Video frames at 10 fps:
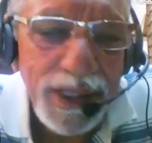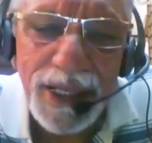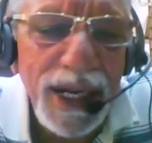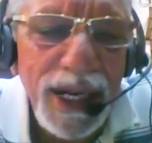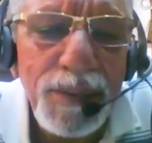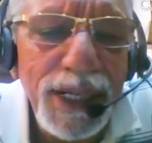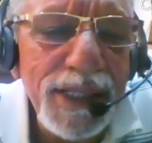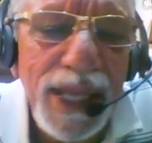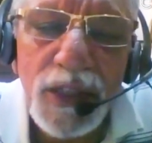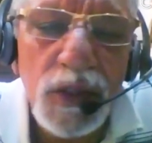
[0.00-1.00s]

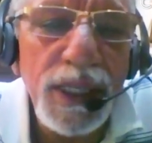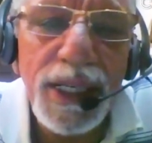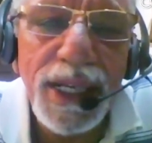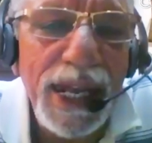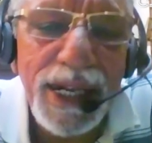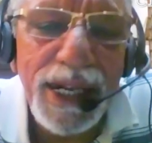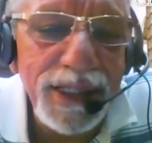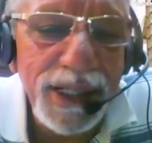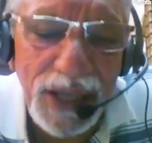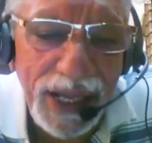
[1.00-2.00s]
It's actually a carrot
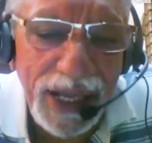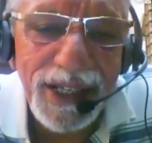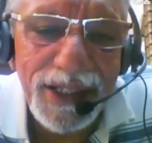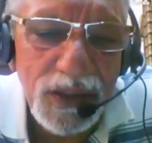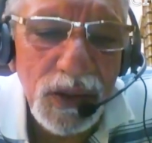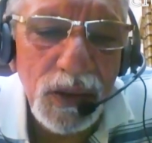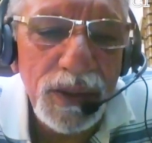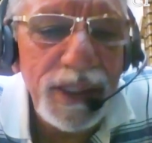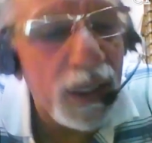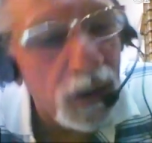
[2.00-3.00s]
that you're hanging. So
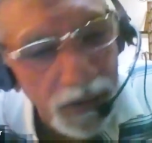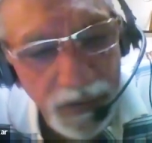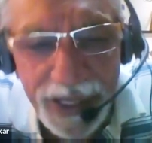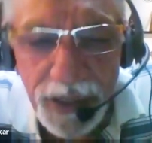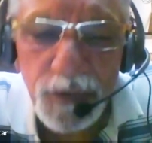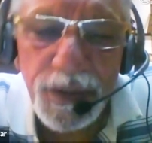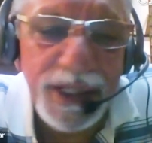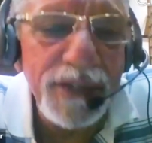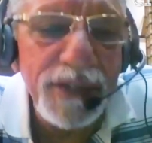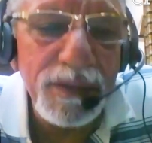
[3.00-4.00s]
they're aware of it
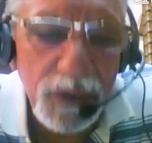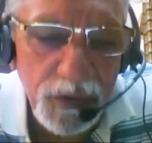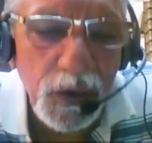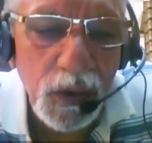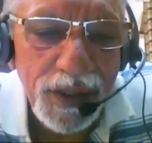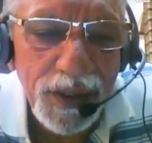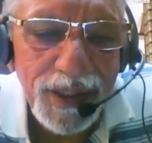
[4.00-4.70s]
even before.